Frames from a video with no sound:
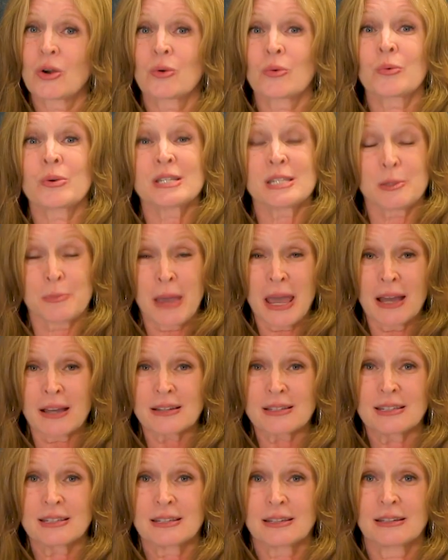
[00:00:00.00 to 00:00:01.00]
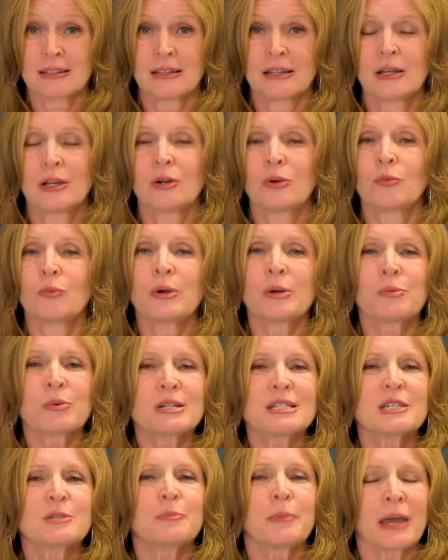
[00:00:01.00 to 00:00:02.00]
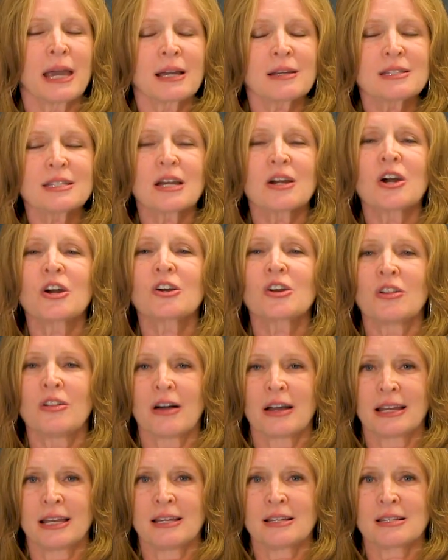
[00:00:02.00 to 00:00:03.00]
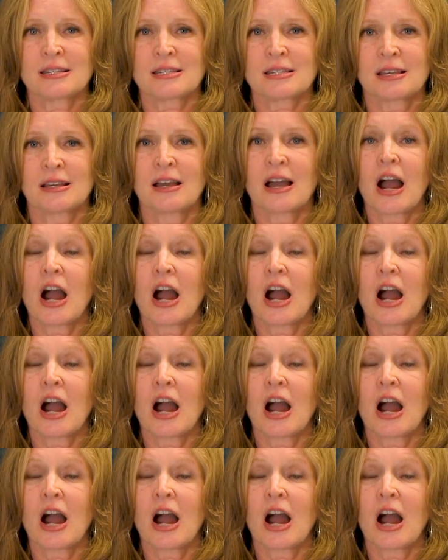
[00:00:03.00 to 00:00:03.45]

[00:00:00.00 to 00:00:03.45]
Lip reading: Respect. We respect our clients,